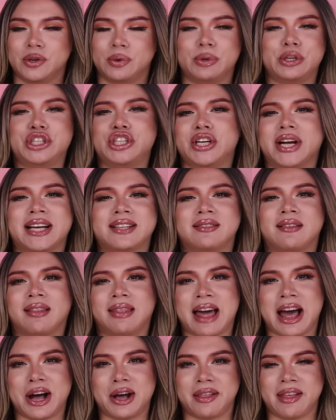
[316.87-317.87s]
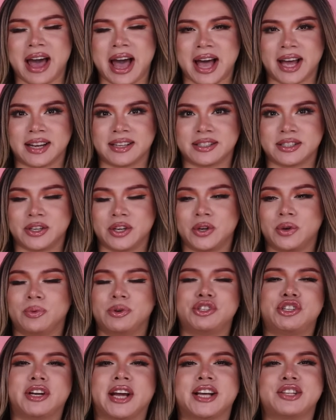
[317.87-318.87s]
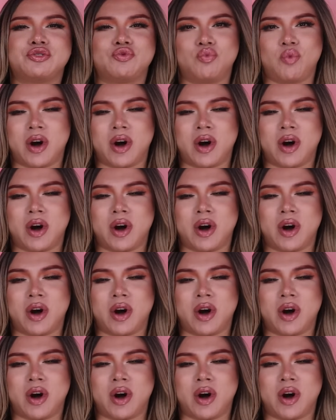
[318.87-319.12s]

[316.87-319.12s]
Would you guys allow that? Would you guys